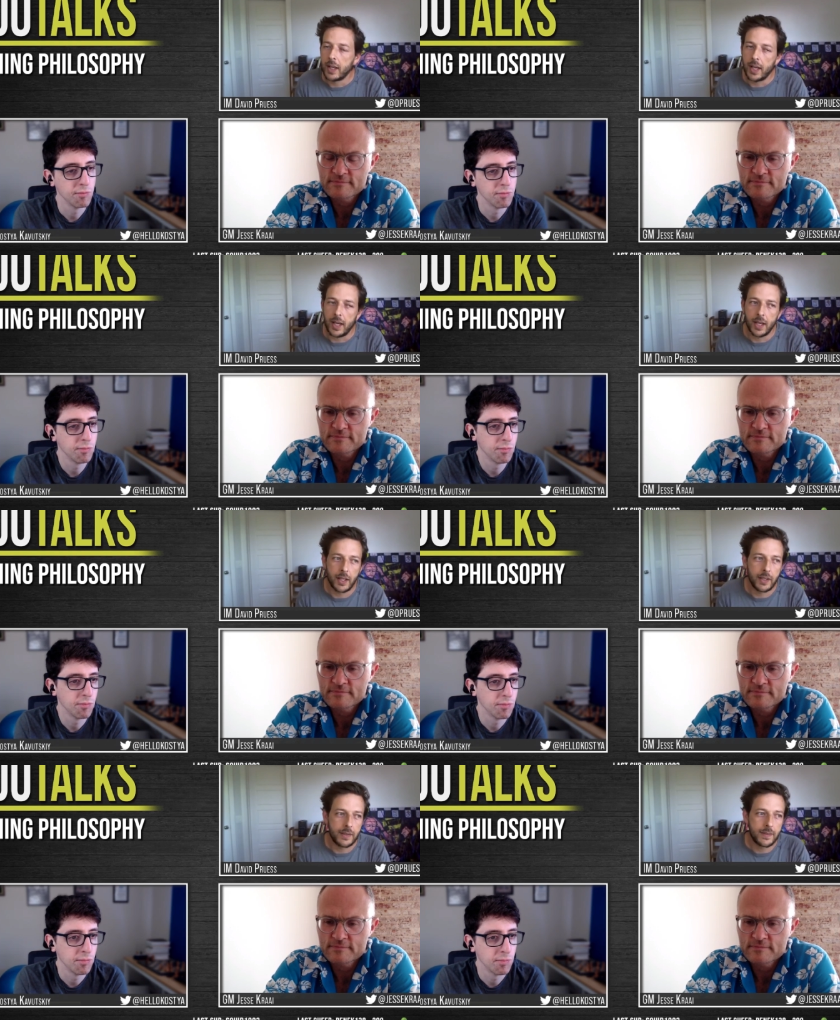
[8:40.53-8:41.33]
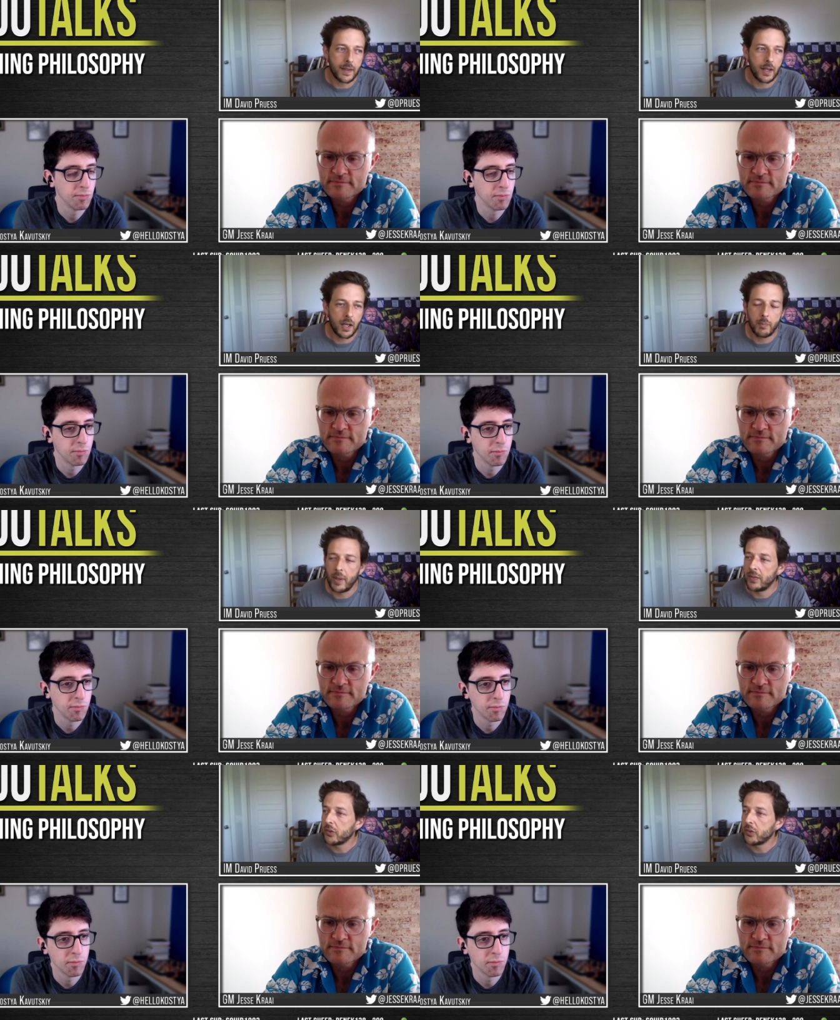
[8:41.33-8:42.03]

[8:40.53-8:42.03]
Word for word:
Speaker 1: And um, and